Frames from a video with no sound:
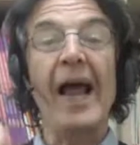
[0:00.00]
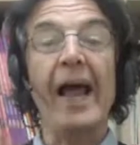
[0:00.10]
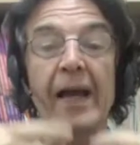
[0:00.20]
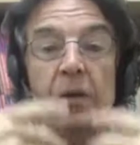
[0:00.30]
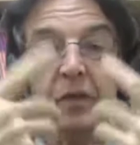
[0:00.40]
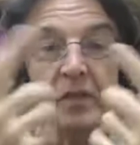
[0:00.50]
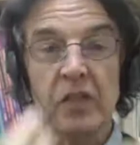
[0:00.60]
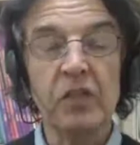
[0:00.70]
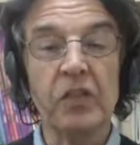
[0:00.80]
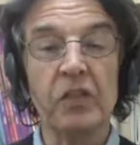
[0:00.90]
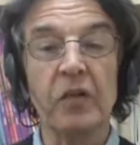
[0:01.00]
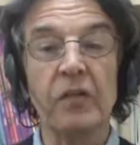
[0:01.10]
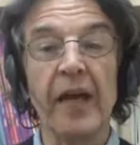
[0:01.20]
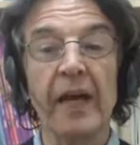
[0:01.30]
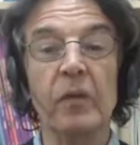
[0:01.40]
acquisition of
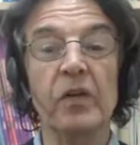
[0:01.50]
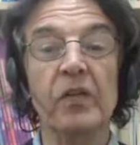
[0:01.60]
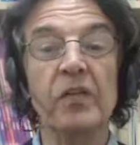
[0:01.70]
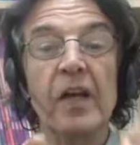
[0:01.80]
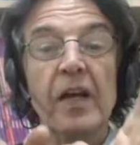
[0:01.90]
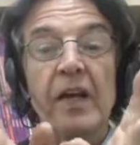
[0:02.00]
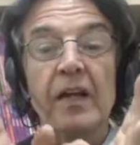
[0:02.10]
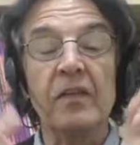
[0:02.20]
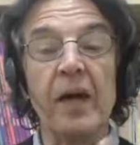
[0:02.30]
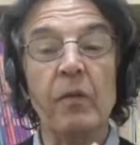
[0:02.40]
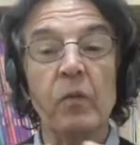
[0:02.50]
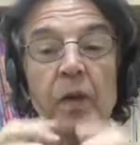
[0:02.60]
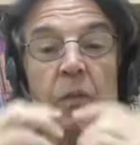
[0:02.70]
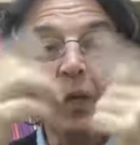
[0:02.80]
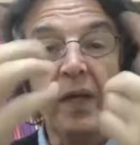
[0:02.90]
language is that
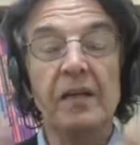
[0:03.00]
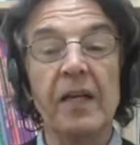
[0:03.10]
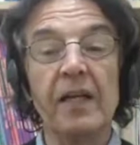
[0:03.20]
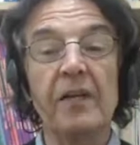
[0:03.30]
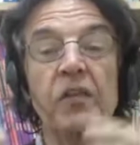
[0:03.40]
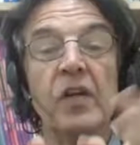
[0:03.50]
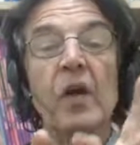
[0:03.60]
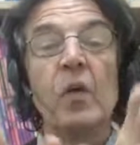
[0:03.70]
when we teach,